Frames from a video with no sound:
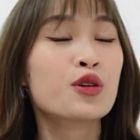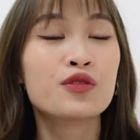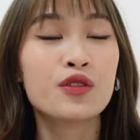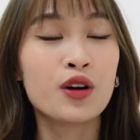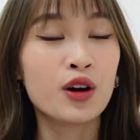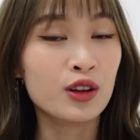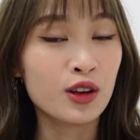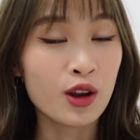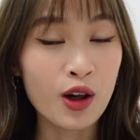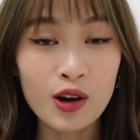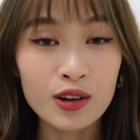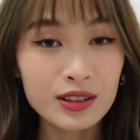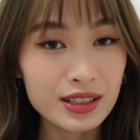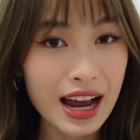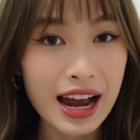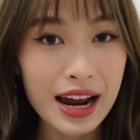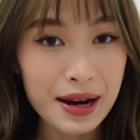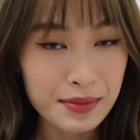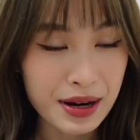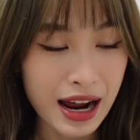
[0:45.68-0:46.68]
for a long
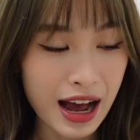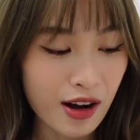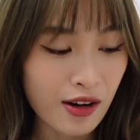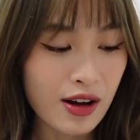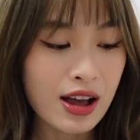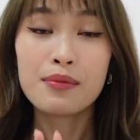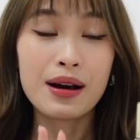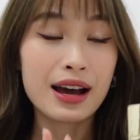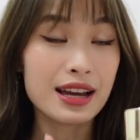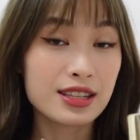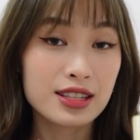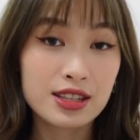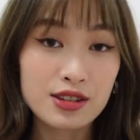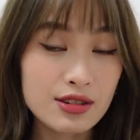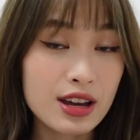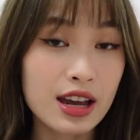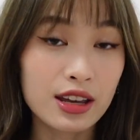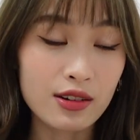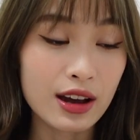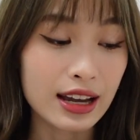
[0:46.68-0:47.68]
time now, but I still
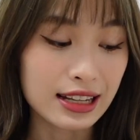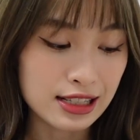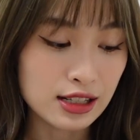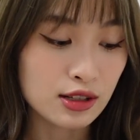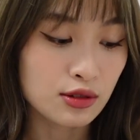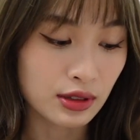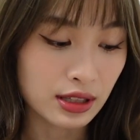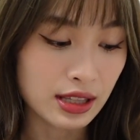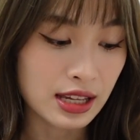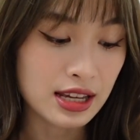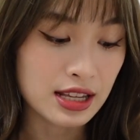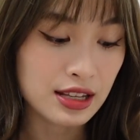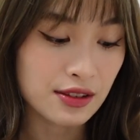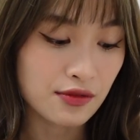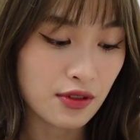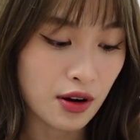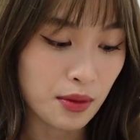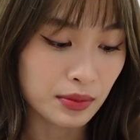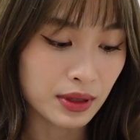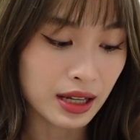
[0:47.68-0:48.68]
cannot exclude this
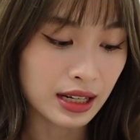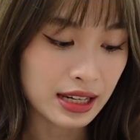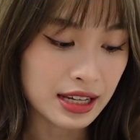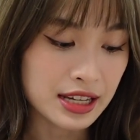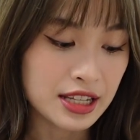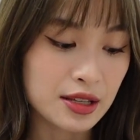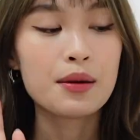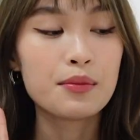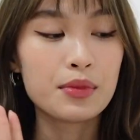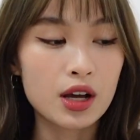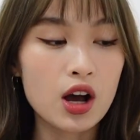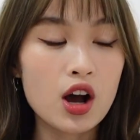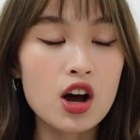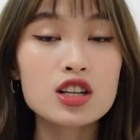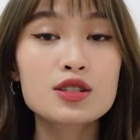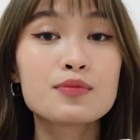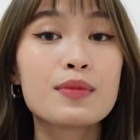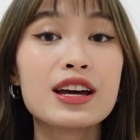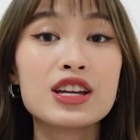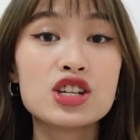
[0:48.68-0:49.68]
from the list
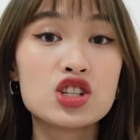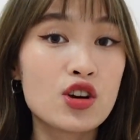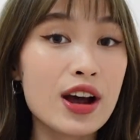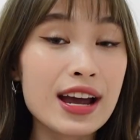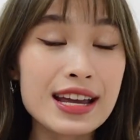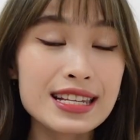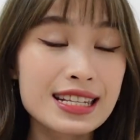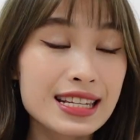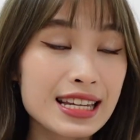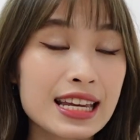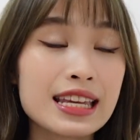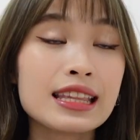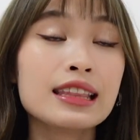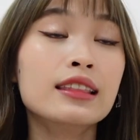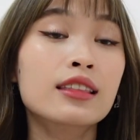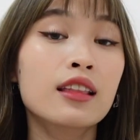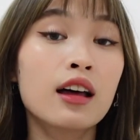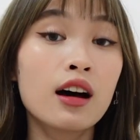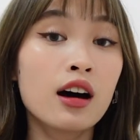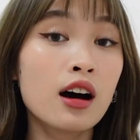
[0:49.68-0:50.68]
because my dry skin
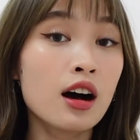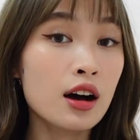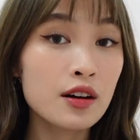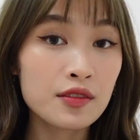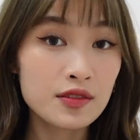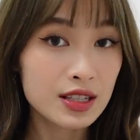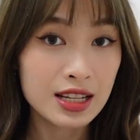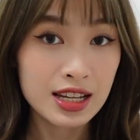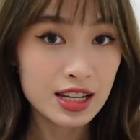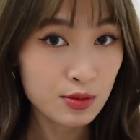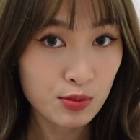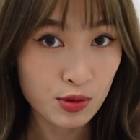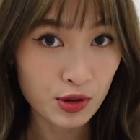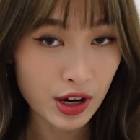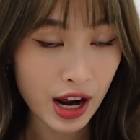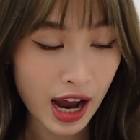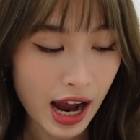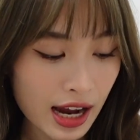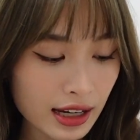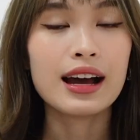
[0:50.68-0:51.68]
loves this
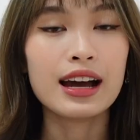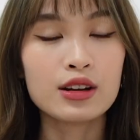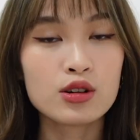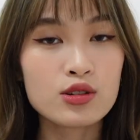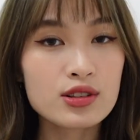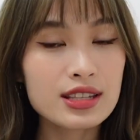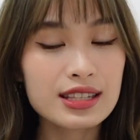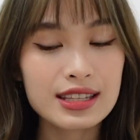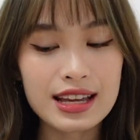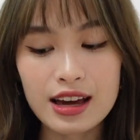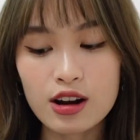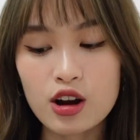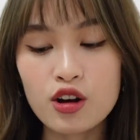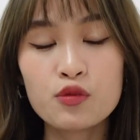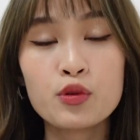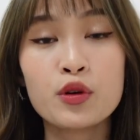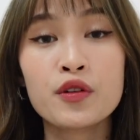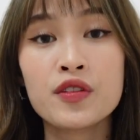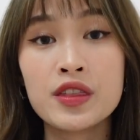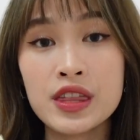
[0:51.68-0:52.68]
product. I don't start off
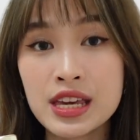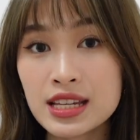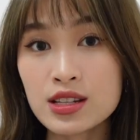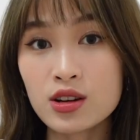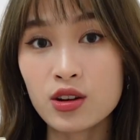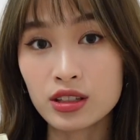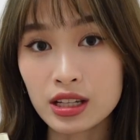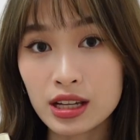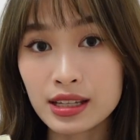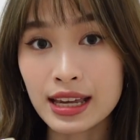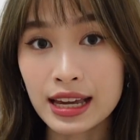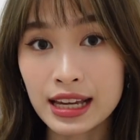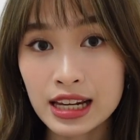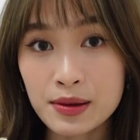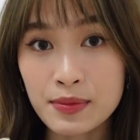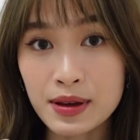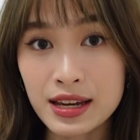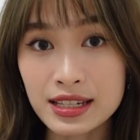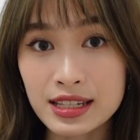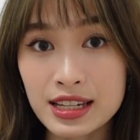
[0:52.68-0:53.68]
with this on a daily
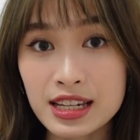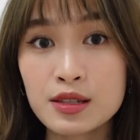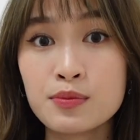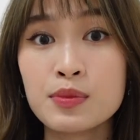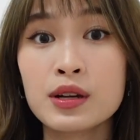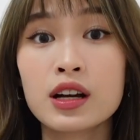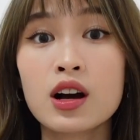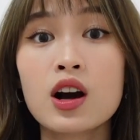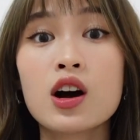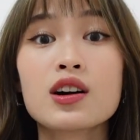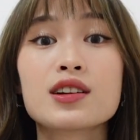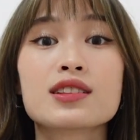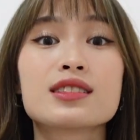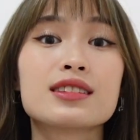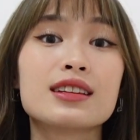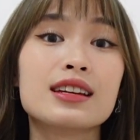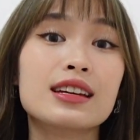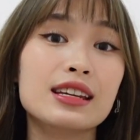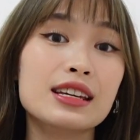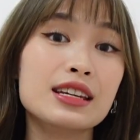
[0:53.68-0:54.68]
basis because
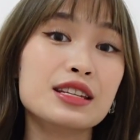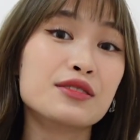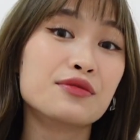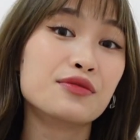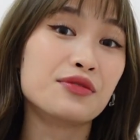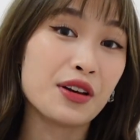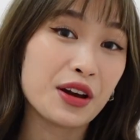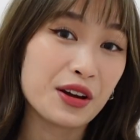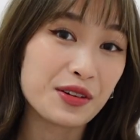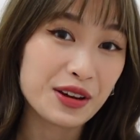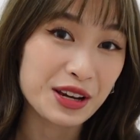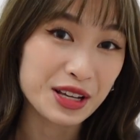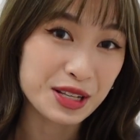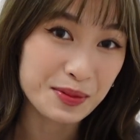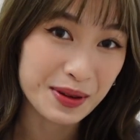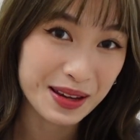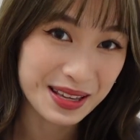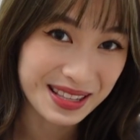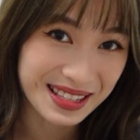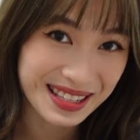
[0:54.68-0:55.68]
it is very
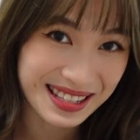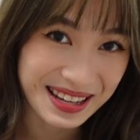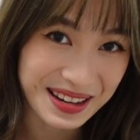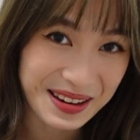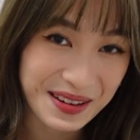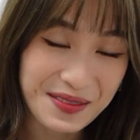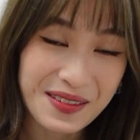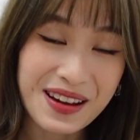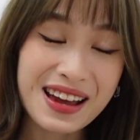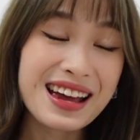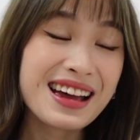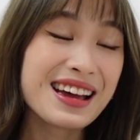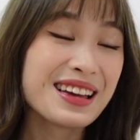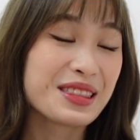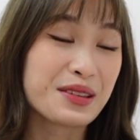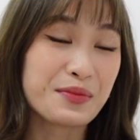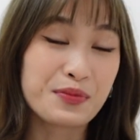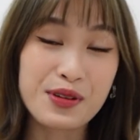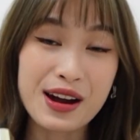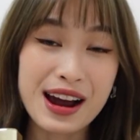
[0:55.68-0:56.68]
expensive.
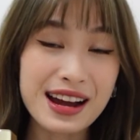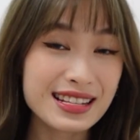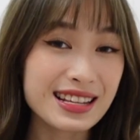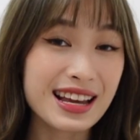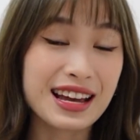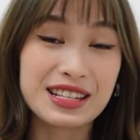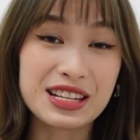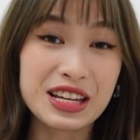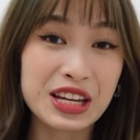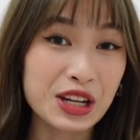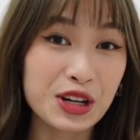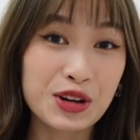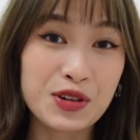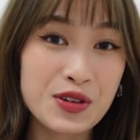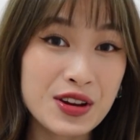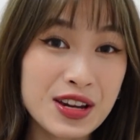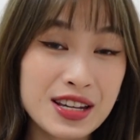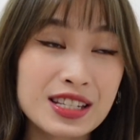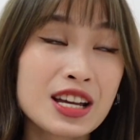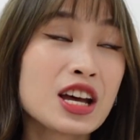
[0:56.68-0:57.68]
The price has
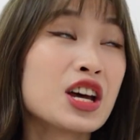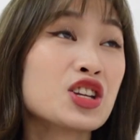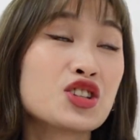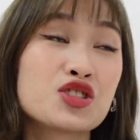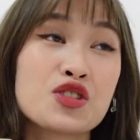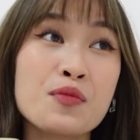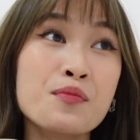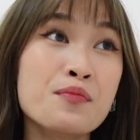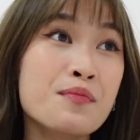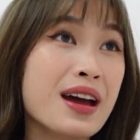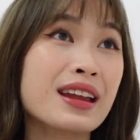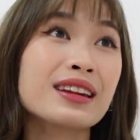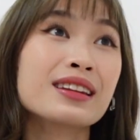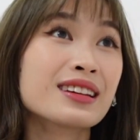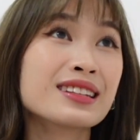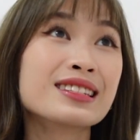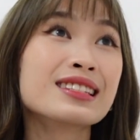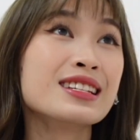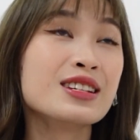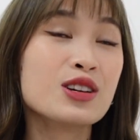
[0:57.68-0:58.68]
increased
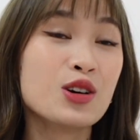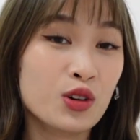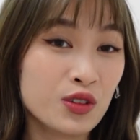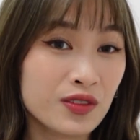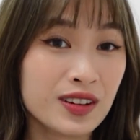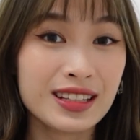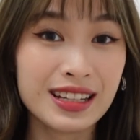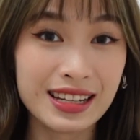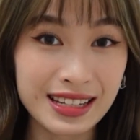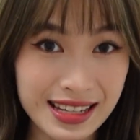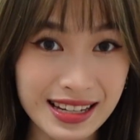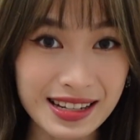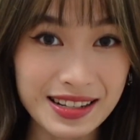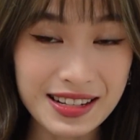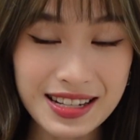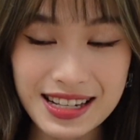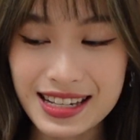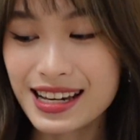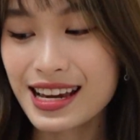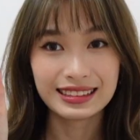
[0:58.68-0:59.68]
tremendously over the
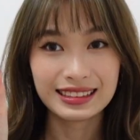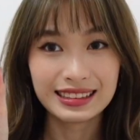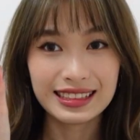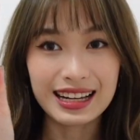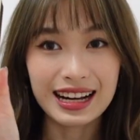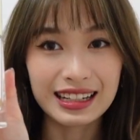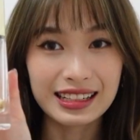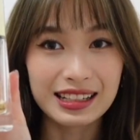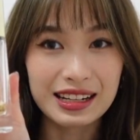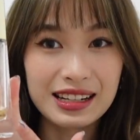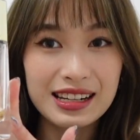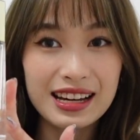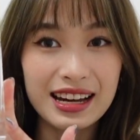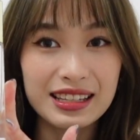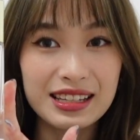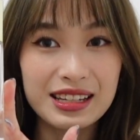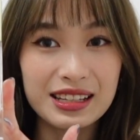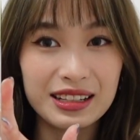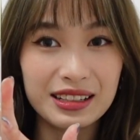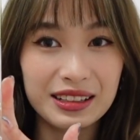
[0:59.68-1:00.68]
years. Yeah, clearly I
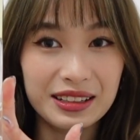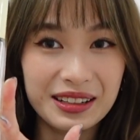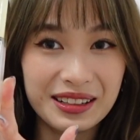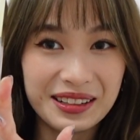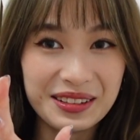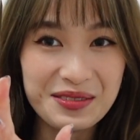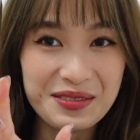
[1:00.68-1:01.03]
need a